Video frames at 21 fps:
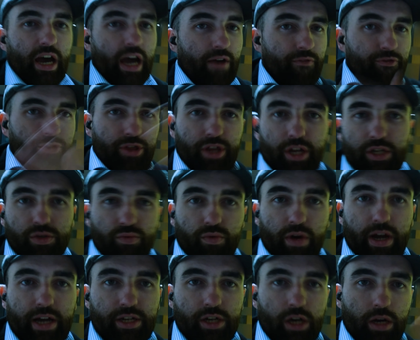Everything's
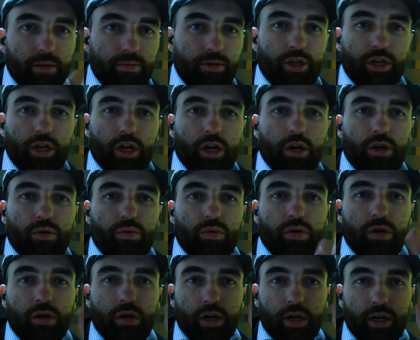red. I'm going to
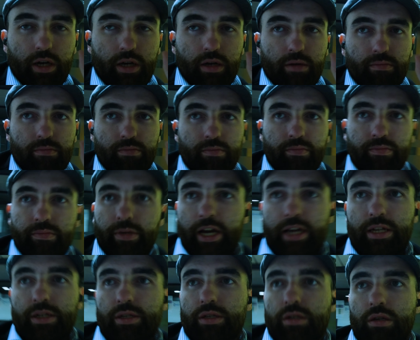go
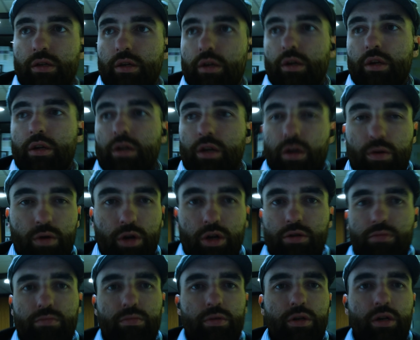and go
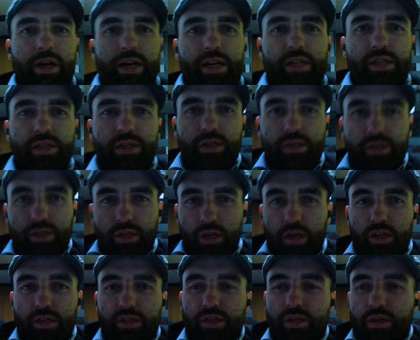home and
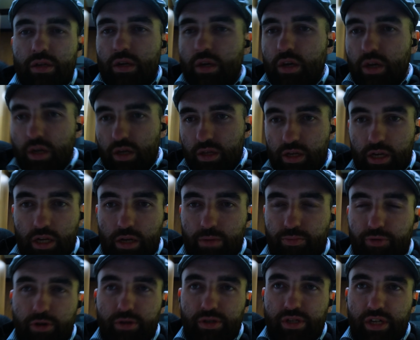start the
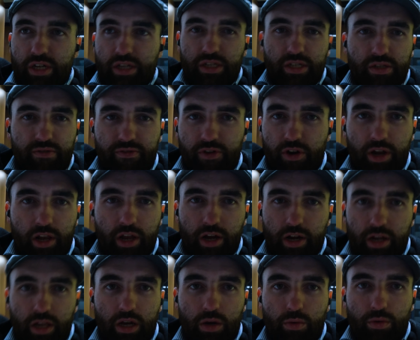edit process. It's very
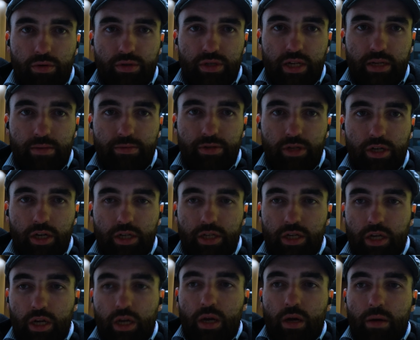likely I won't sleep
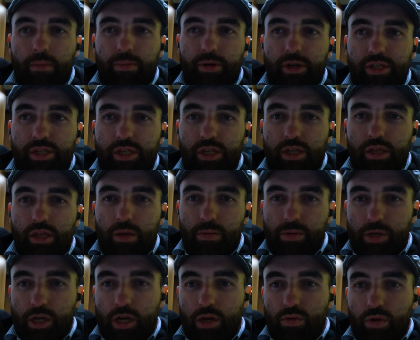tonight, but there
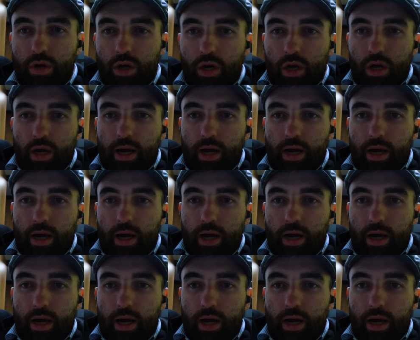we go.